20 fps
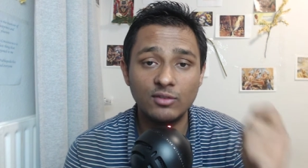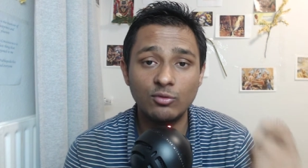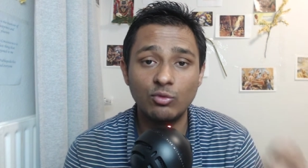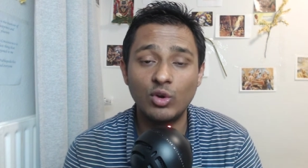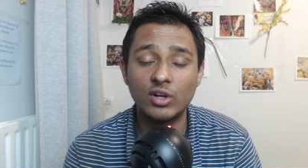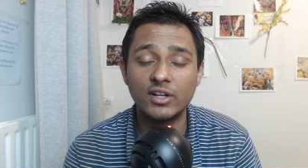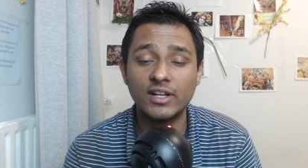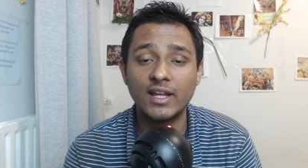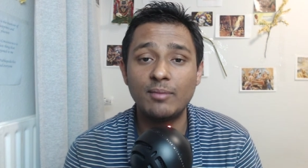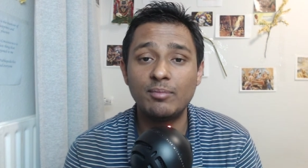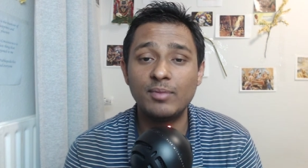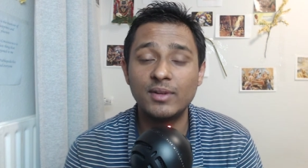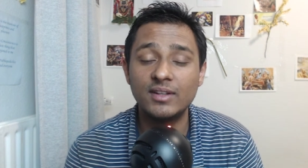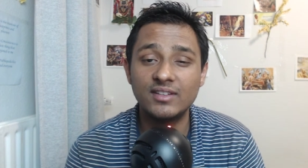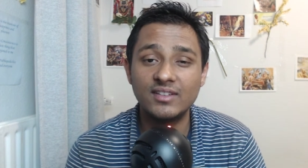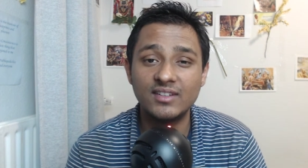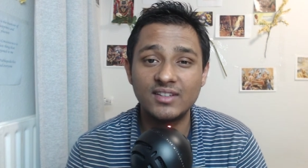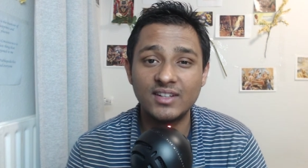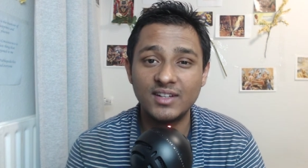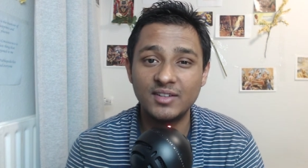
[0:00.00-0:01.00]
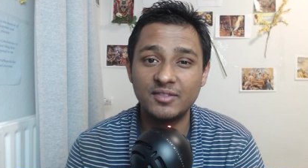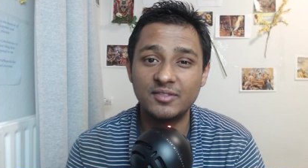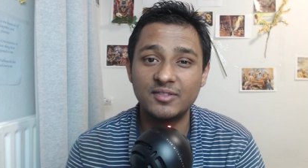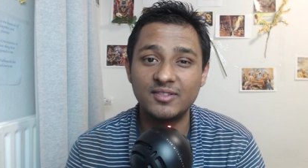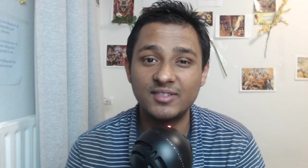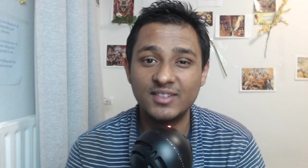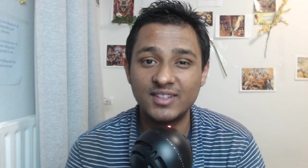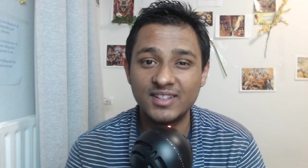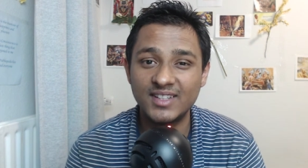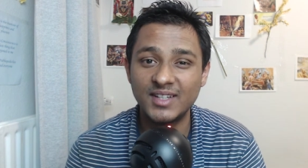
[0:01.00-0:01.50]
what happens
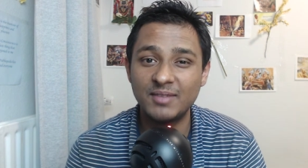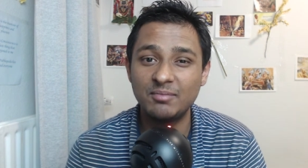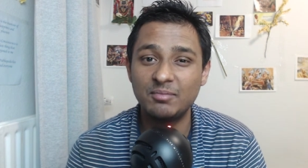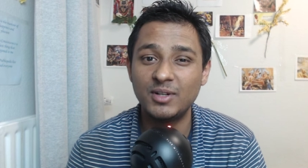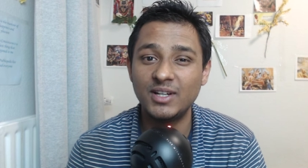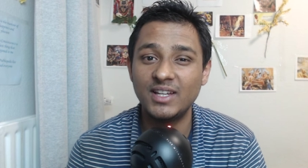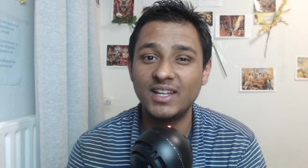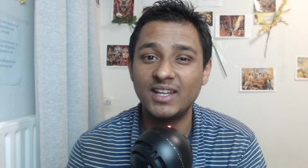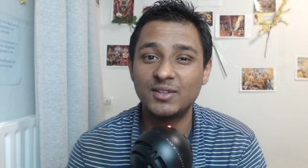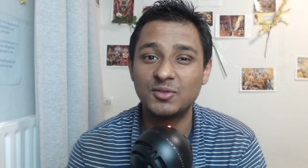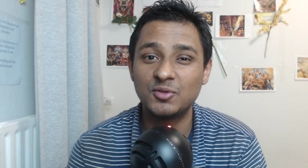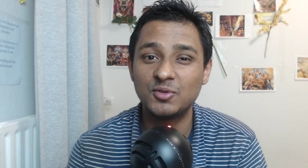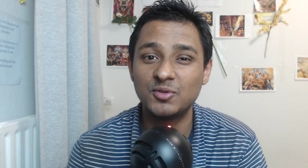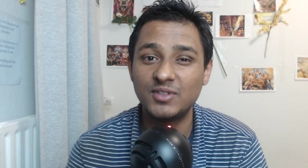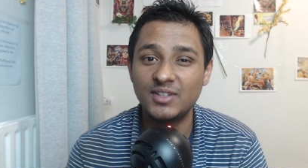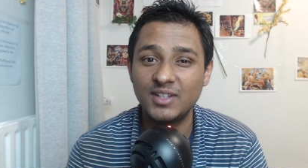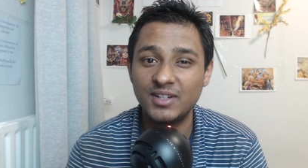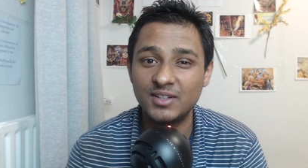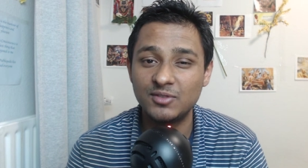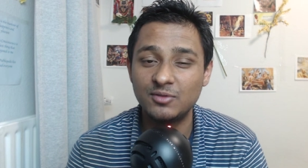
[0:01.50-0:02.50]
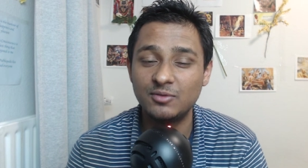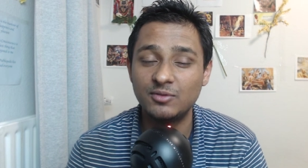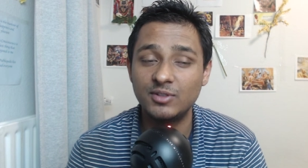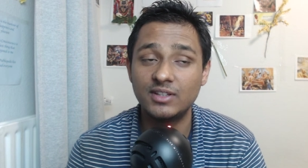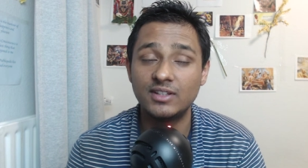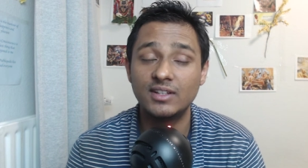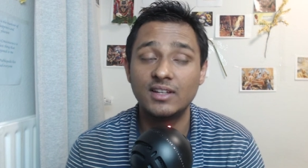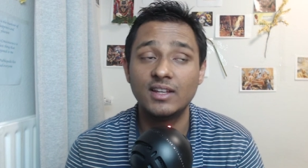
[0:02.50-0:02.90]
if somebody associates with